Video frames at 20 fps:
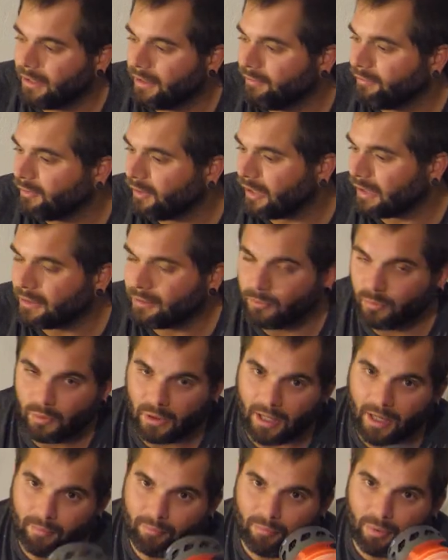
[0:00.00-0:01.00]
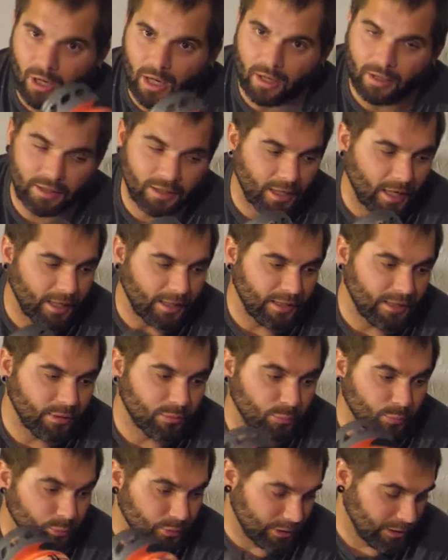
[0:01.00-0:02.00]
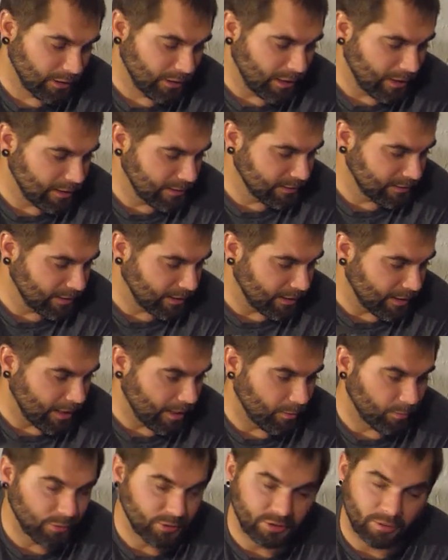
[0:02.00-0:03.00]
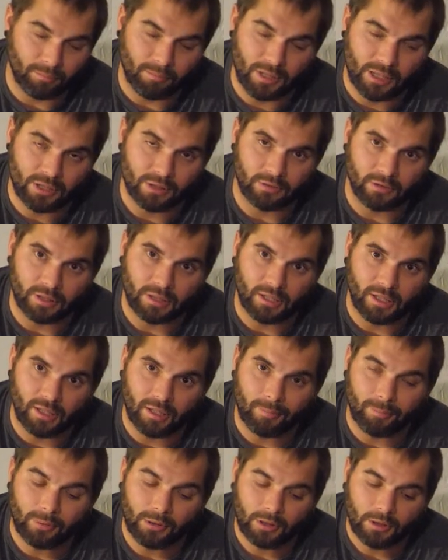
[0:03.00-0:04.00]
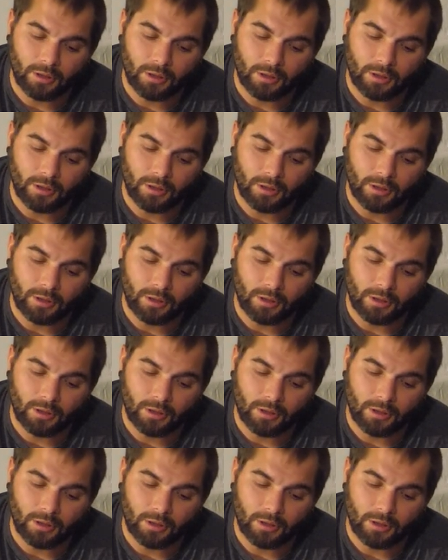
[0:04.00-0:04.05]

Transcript: In fact, when I bought it, I didn't realize that that was a measuring cup